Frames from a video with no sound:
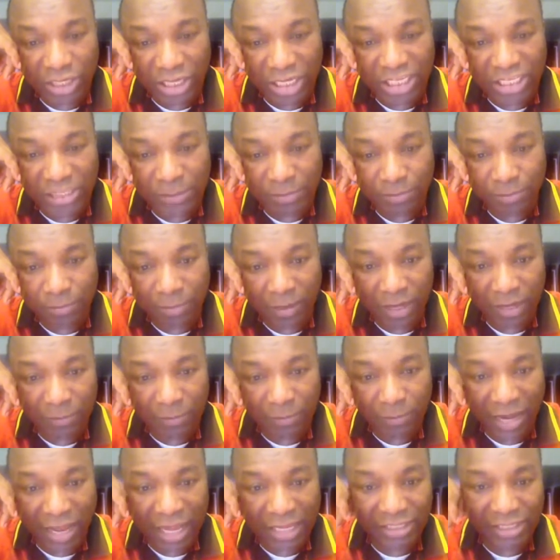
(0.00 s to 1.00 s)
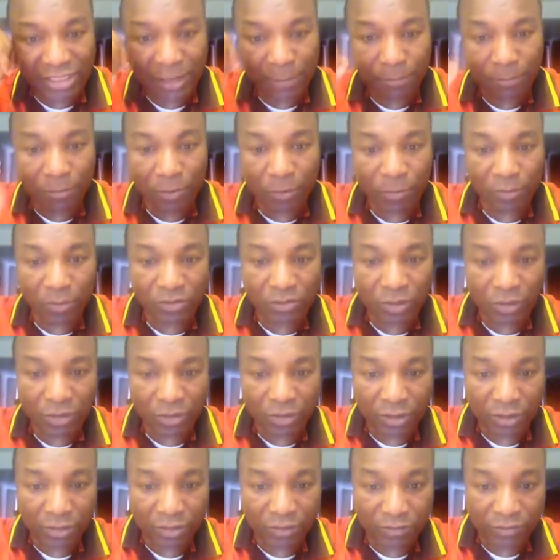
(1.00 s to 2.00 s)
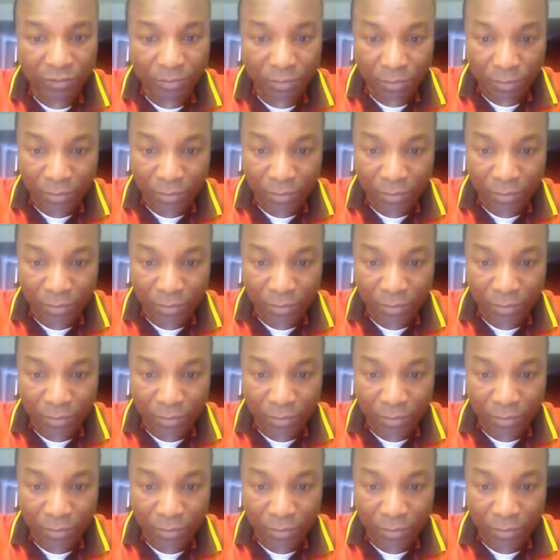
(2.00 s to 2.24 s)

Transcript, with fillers: his plans and purpose on the earth.